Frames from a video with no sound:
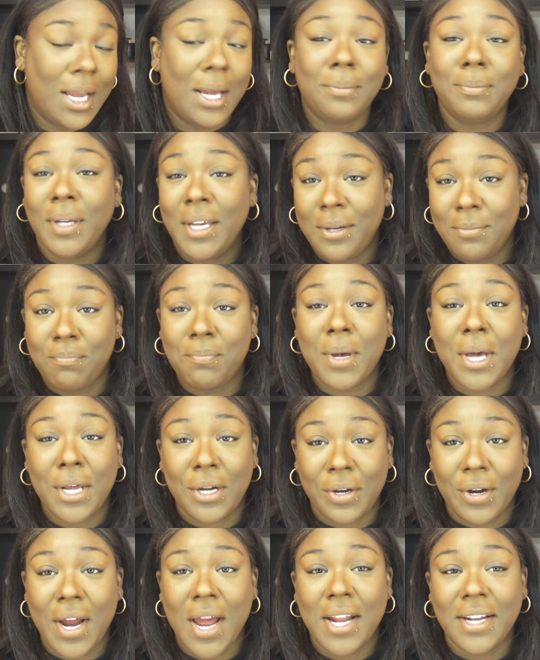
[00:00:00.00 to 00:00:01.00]
I'm getting
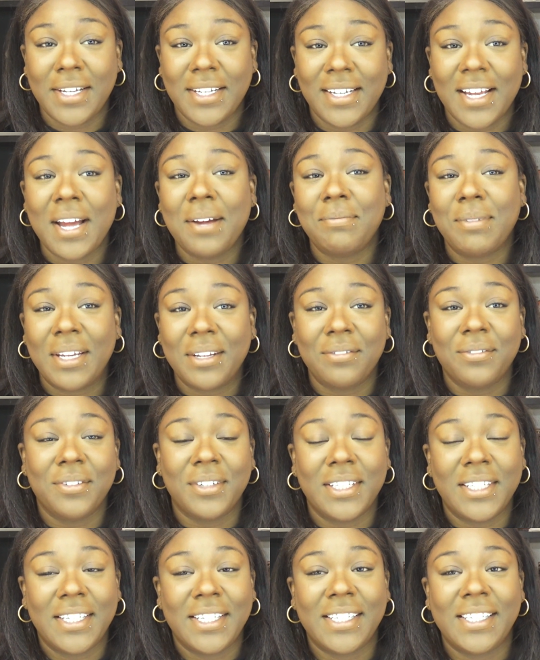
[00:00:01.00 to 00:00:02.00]
better at it. I'm getting
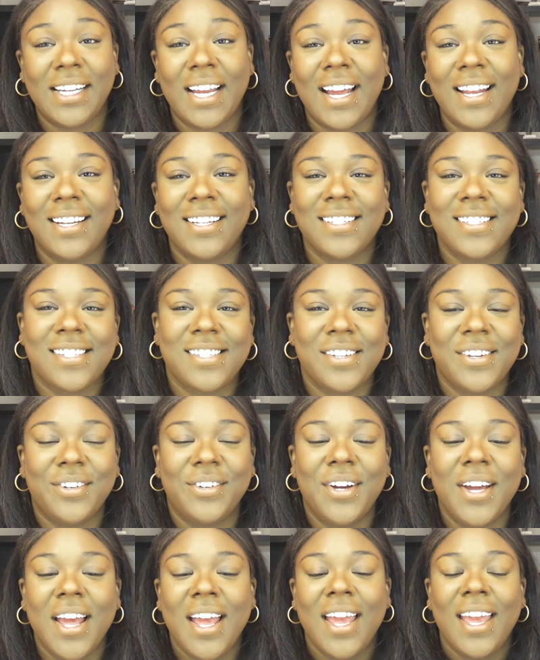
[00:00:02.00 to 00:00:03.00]
really good at it.
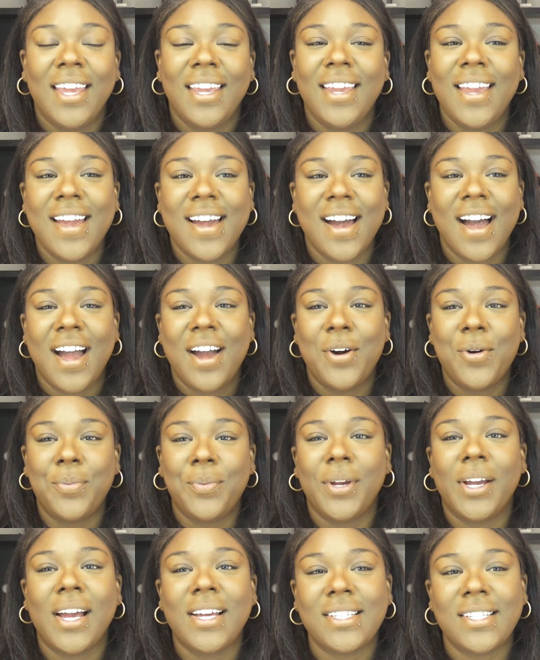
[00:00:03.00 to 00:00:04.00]
So yeah, I
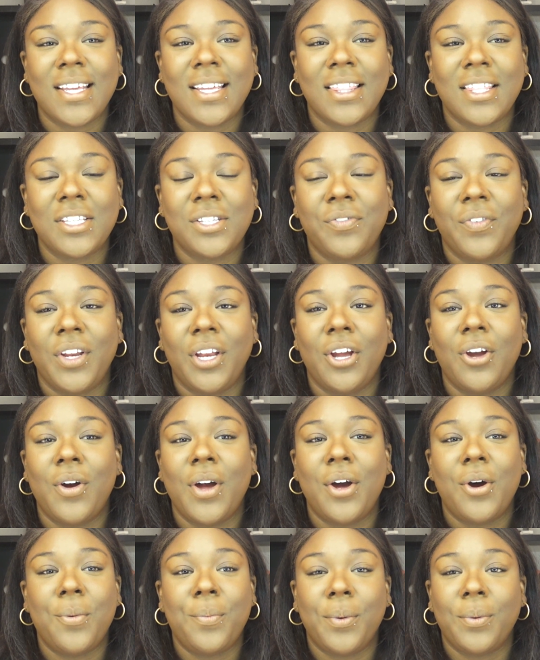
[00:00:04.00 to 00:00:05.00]
hope you guys liked this video.
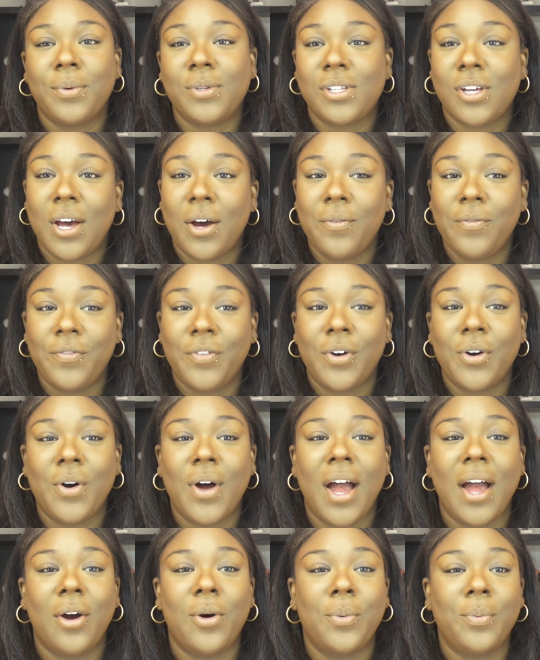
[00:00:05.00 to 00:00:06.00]
I hope it was helpful.
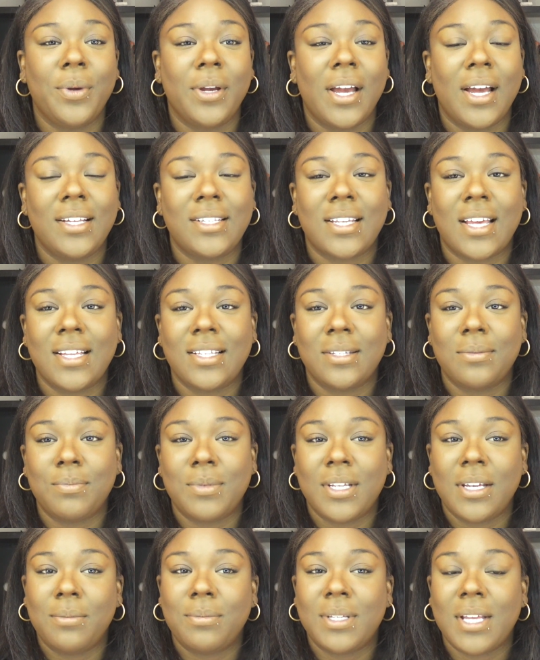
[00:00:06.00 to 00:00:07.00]
I hope you guys got some
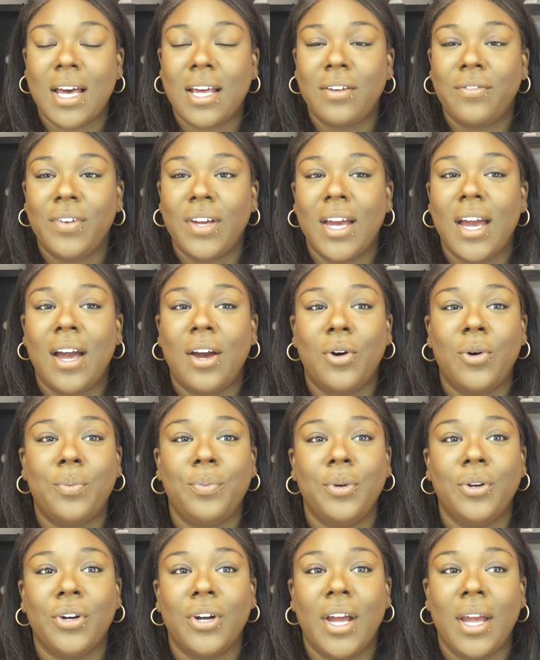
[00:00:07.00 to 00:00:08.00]
tips out of it. I
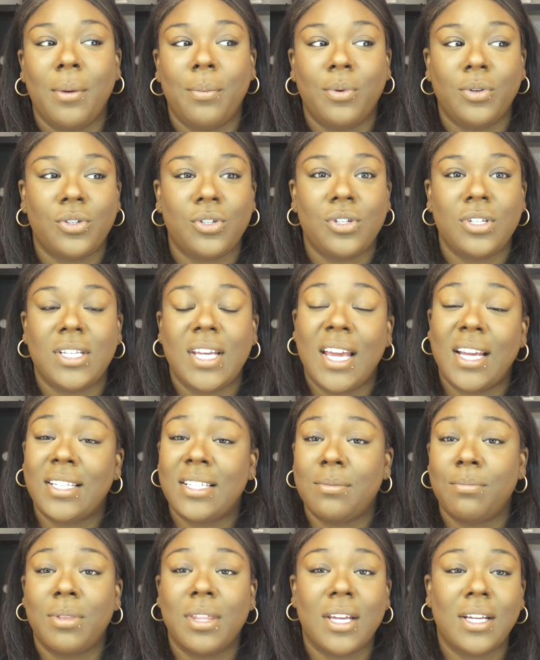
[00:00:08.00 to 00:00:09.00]
hope you're able to take
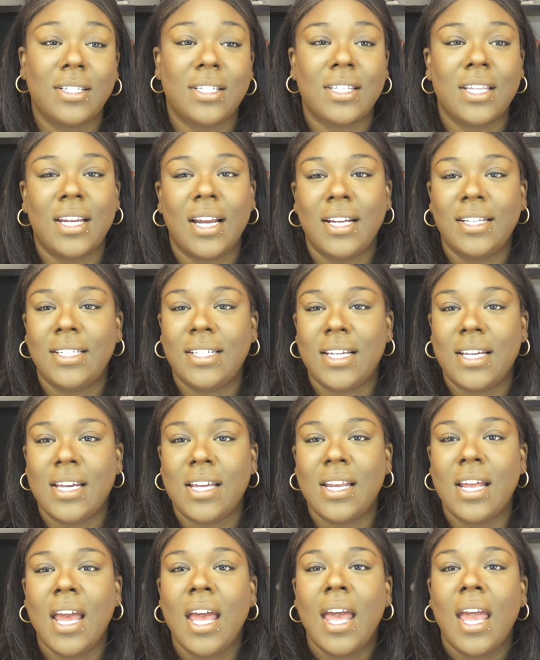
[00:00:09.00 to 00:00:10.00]
some things that I
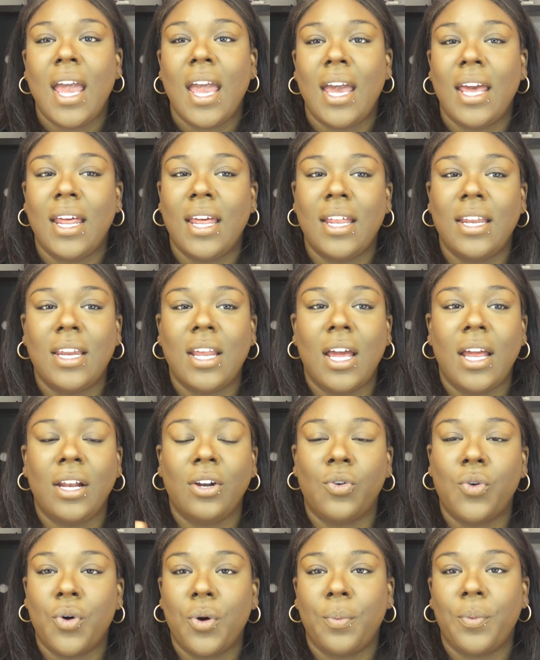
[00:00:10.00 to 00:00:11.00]
did and
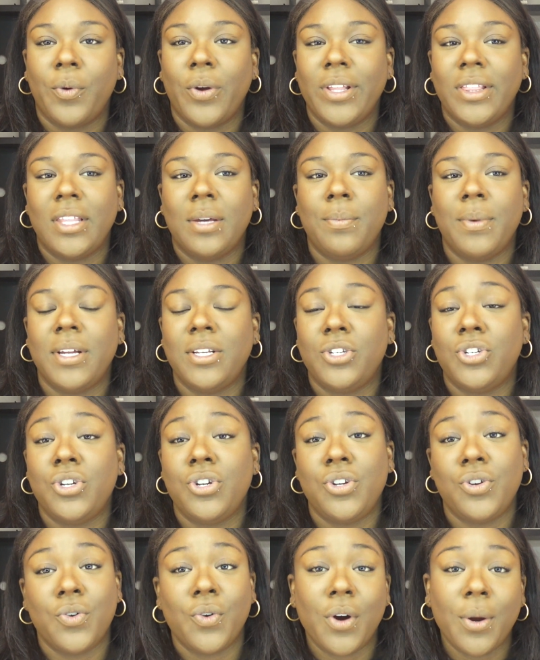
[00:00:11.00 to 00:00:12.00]
incorporate them
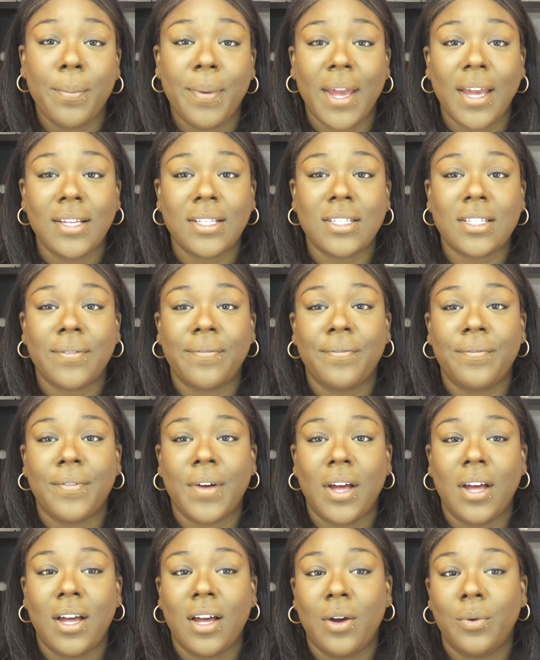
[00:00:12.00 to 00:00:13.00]
into your base
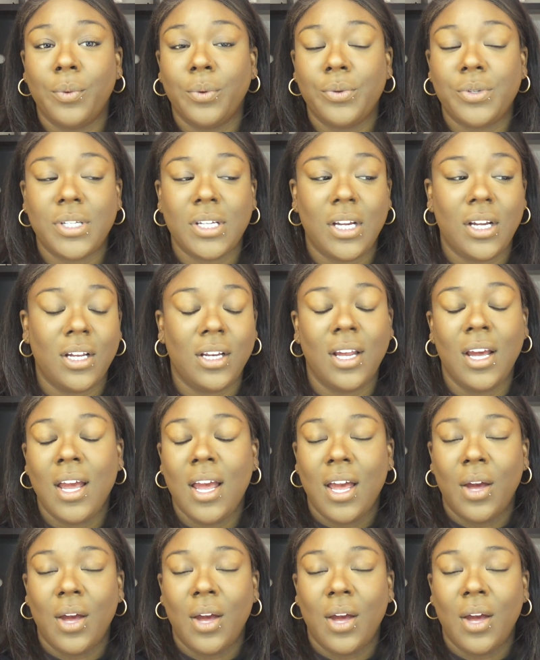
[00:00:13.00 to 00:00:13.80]
routine.